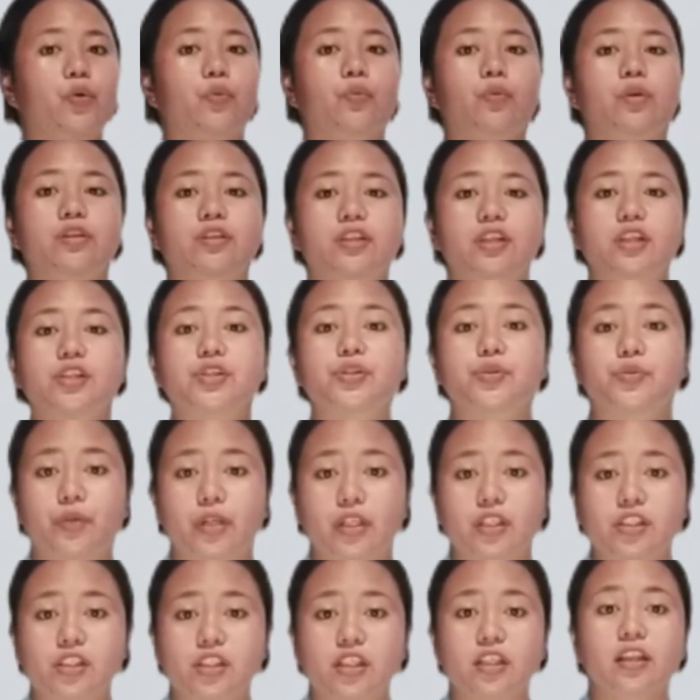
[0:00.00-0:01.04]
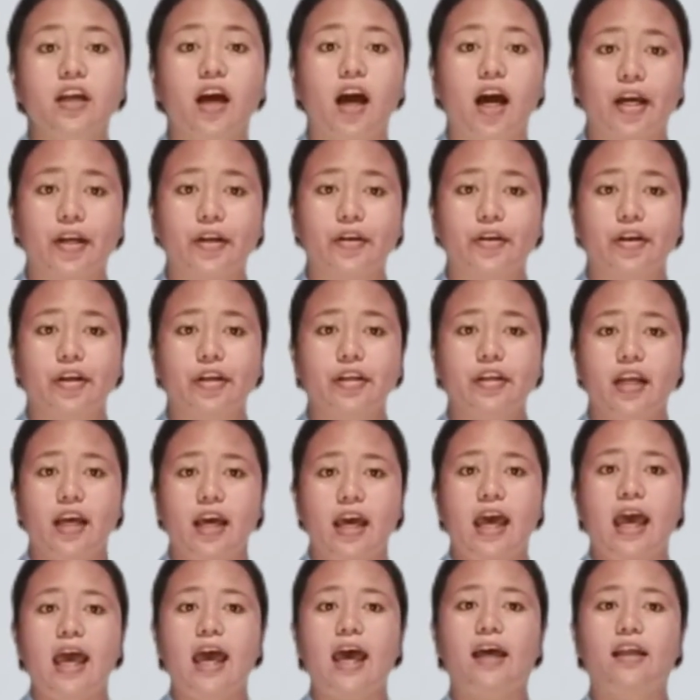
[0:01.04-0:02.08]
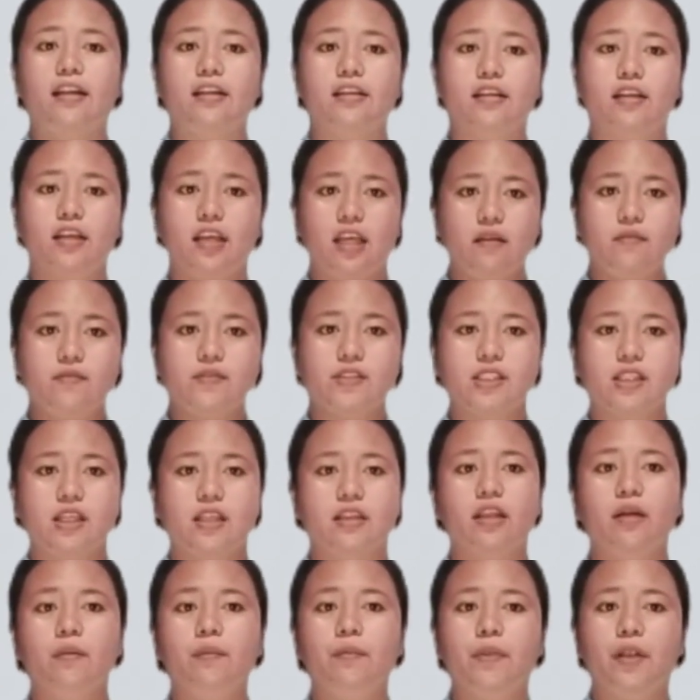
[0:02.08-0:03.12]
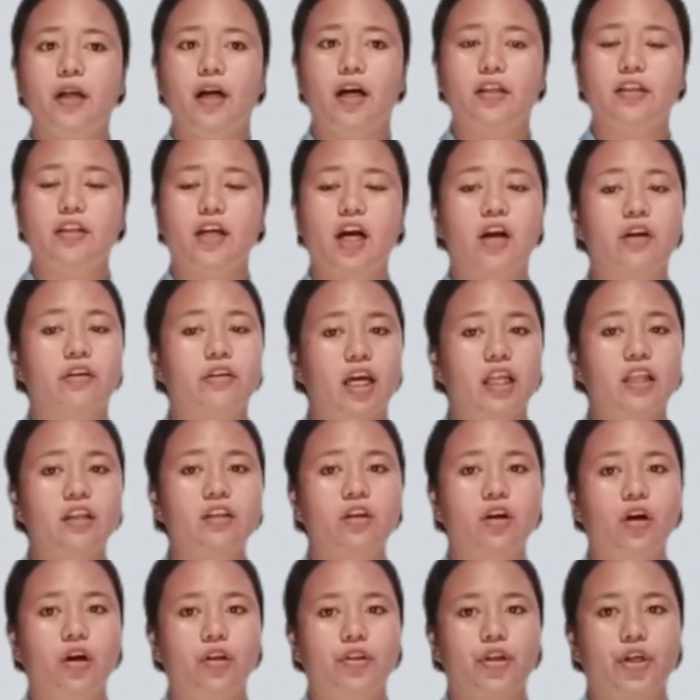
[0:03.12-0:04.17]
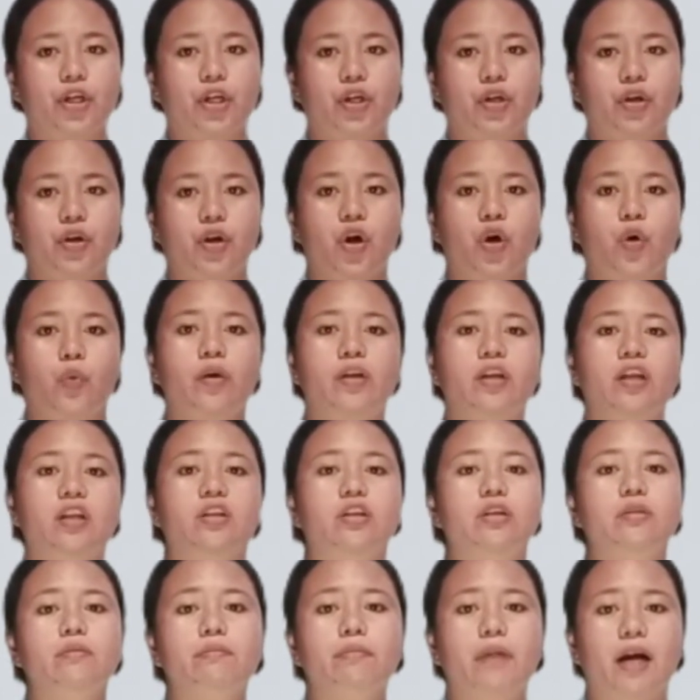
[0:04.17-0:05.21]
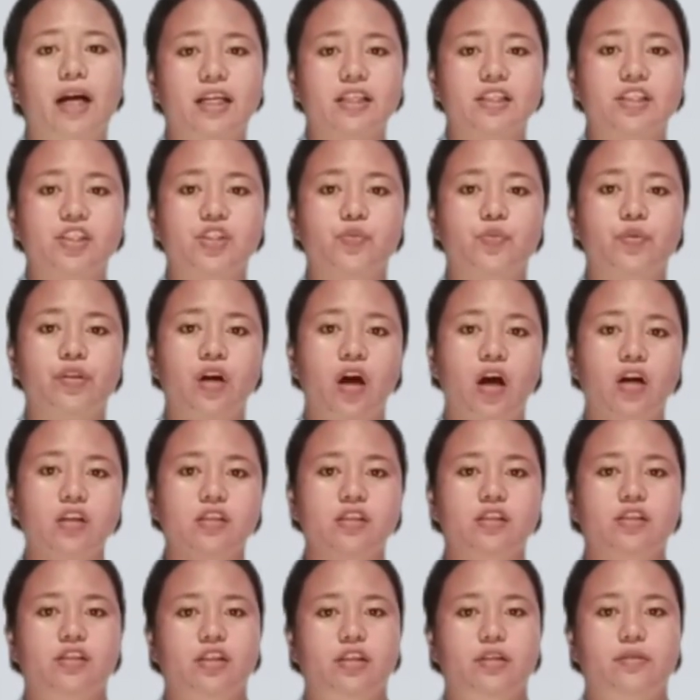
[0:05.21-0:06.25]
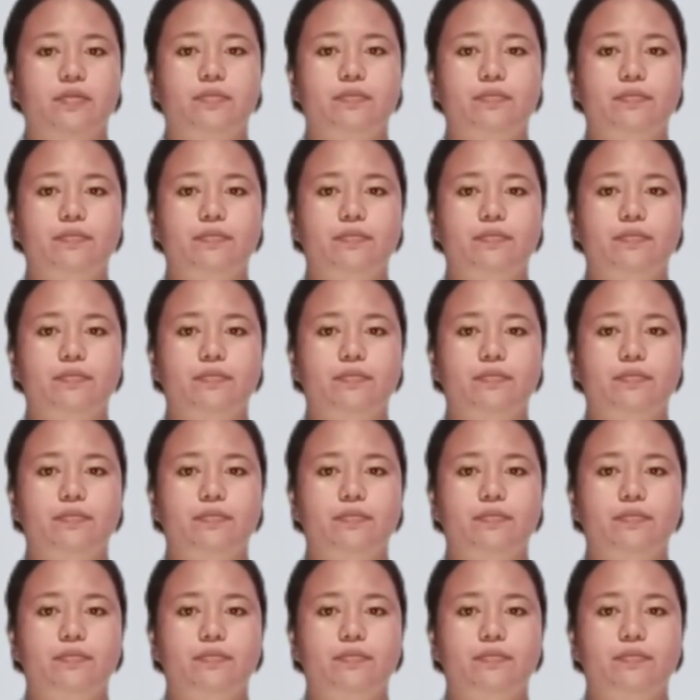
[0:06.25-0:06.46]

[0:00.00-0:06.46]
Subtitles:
which is rich in iron and gives the blood a red color when it combines with oxygen.